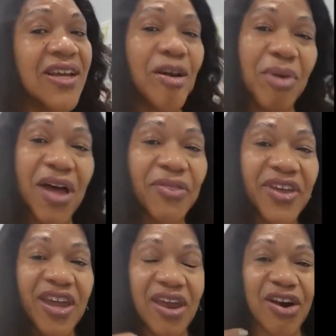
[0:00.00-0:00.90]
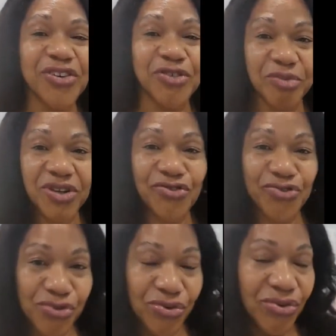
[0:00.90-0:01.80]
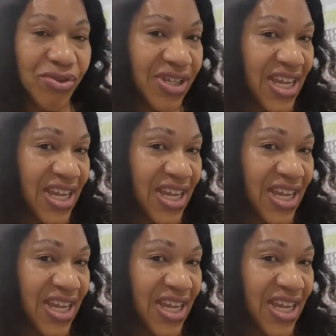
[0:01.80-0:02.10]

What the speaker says: about the hair to be true.